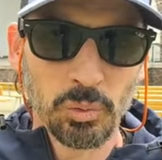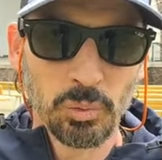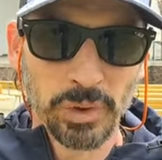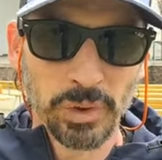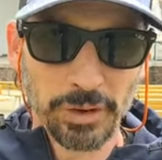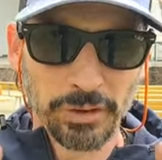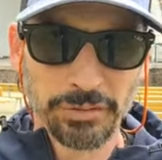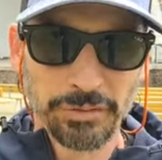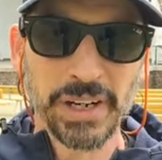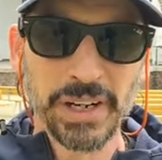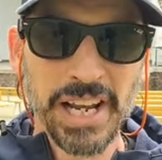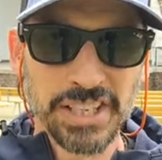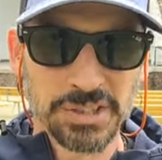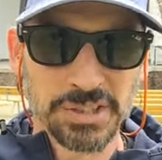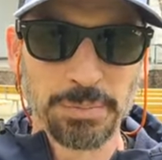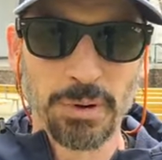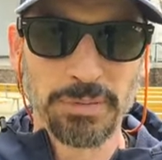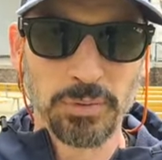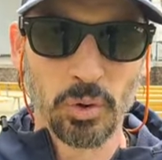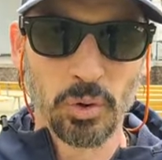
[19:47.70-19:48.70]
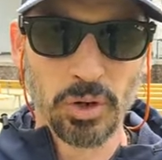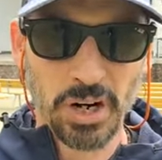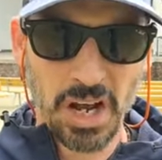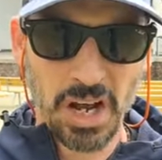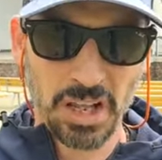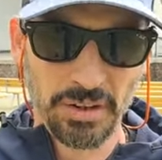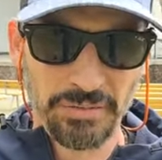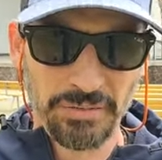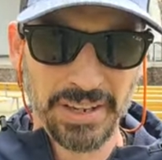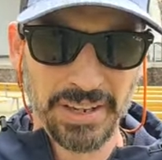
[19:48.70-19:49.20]
We were friends before
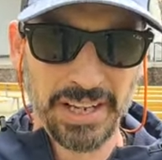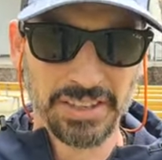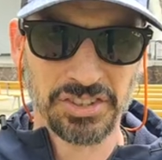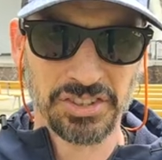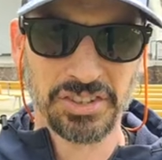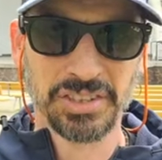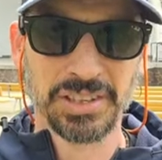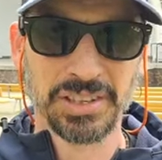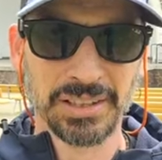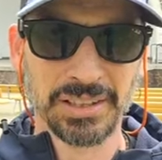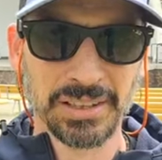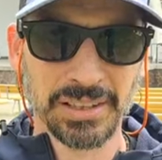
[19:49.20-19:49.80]
all of this.